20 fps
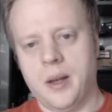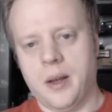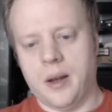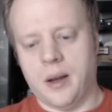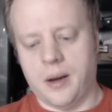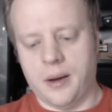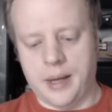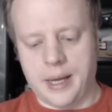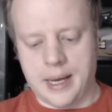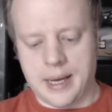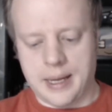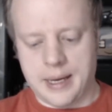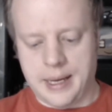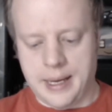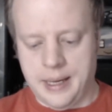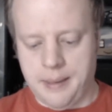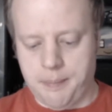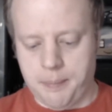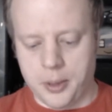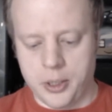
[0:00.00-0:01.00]
I had
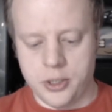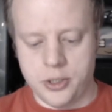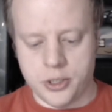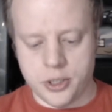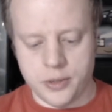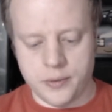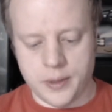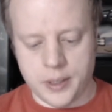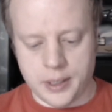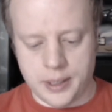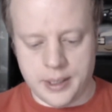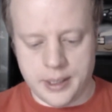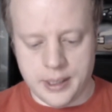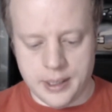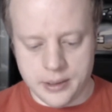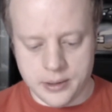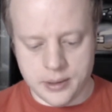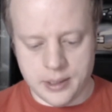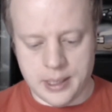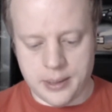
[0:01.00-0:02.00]
a bunch of
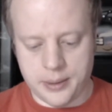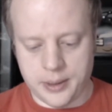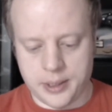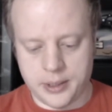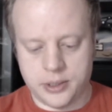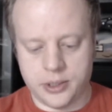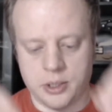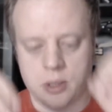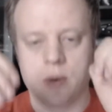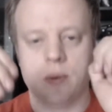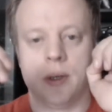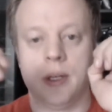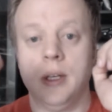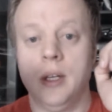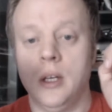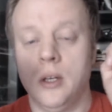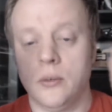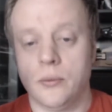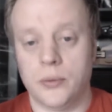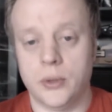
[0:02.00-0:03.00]
ideas on how I could solve it.
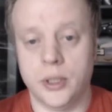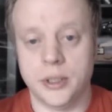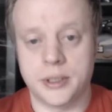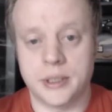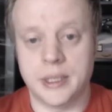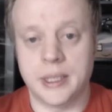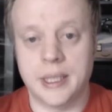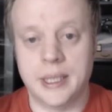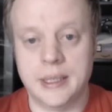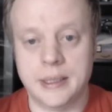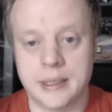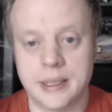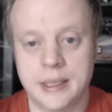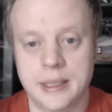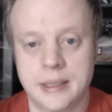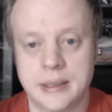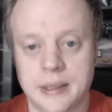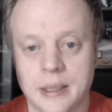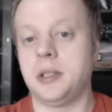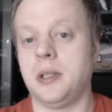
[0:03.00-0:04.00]
First thing is,
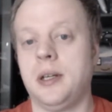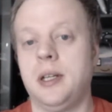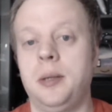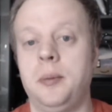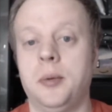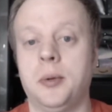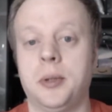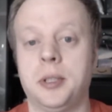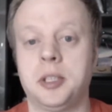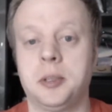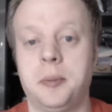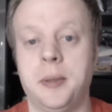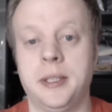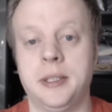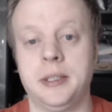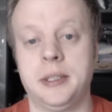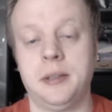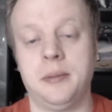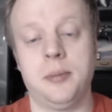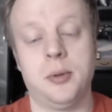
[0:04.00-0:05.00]
is slightly more
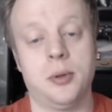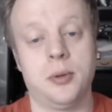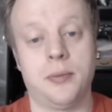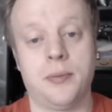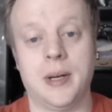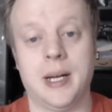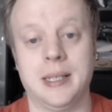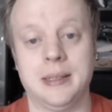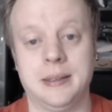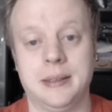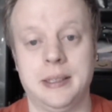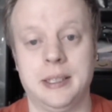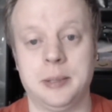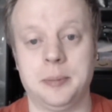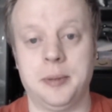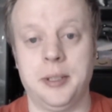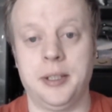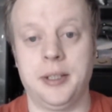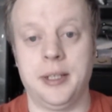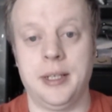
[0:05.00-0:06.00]
expensive, more advanced, the
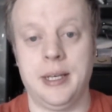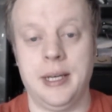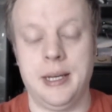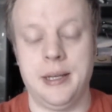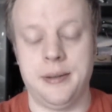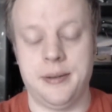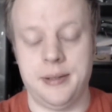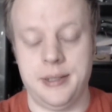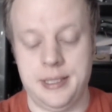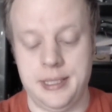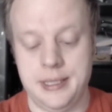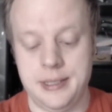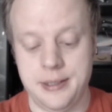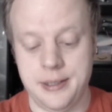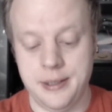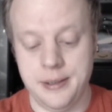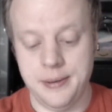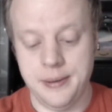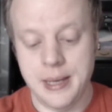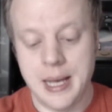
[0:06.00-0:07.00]

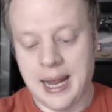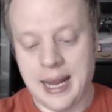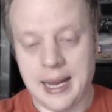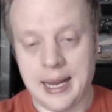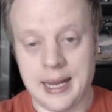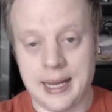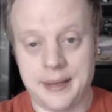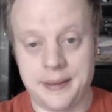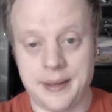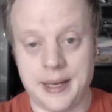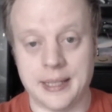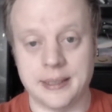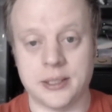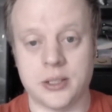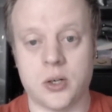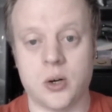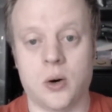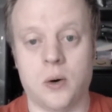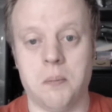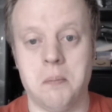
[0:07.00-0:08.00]
ESP32. And that's
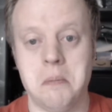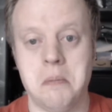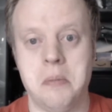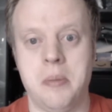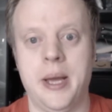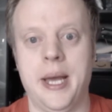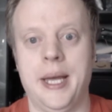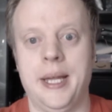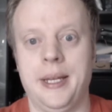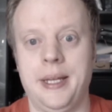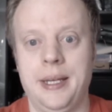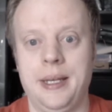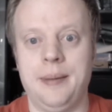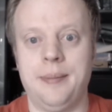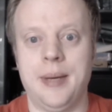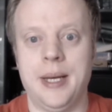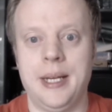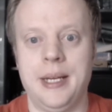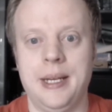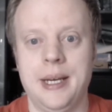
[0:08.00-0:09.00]
got many,
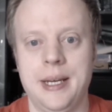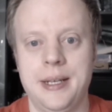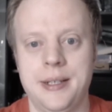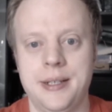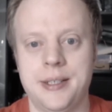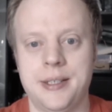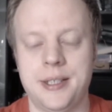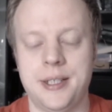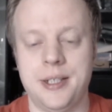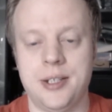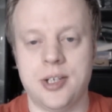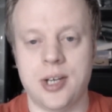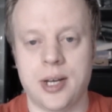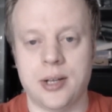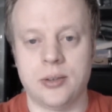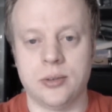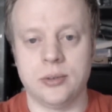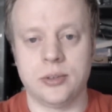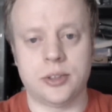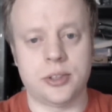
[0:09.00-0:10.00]
many ADC
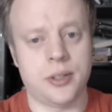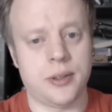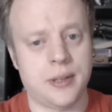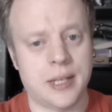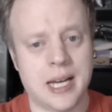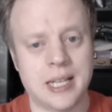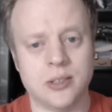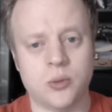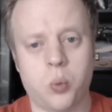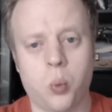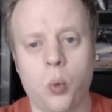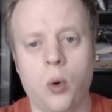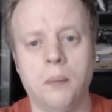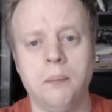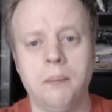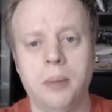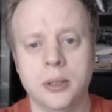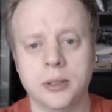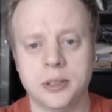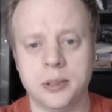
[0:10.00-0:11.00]
channels. So that's
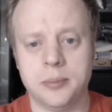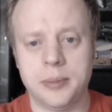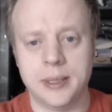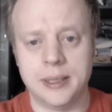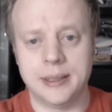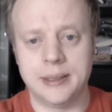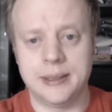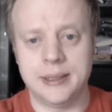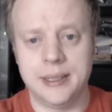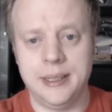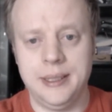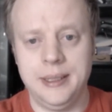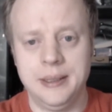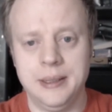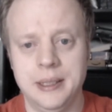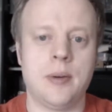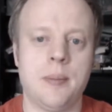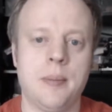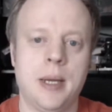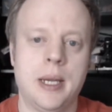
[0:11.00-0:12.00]
one possibility.
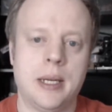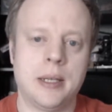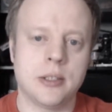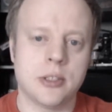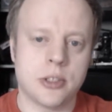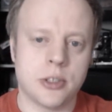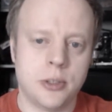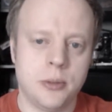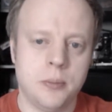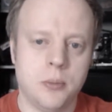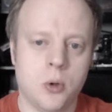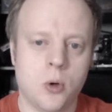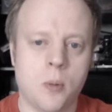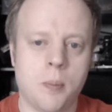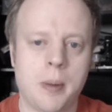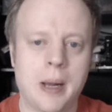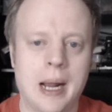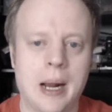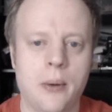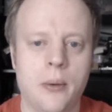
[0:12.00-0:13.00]
It may consume more
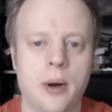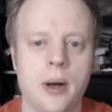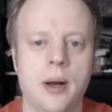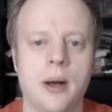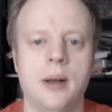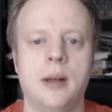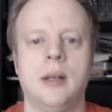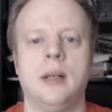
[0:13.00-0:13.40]
power.